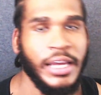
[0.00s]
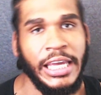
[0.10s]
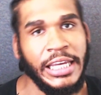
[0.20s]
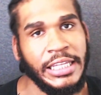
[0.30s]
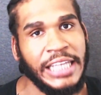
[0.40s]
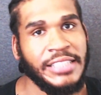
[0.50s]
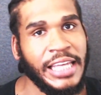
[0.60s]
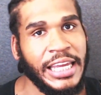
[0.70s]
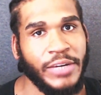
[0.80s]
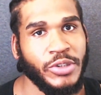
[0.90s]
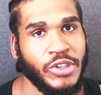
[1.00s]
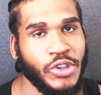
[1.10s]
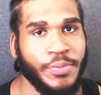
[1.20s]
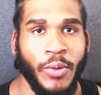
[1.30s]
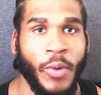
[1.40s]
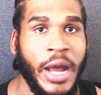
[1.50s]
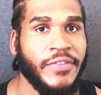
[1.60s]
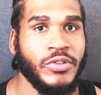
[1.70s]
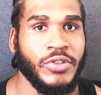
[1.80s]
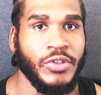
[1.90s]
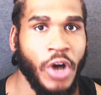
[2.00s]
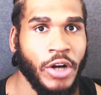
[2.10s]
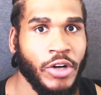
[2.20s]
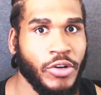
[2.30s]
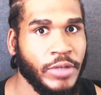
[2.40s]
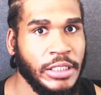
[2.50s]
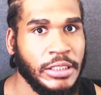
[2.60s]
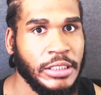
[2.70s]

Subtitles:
They said it was stupid. What if it was a darker reason?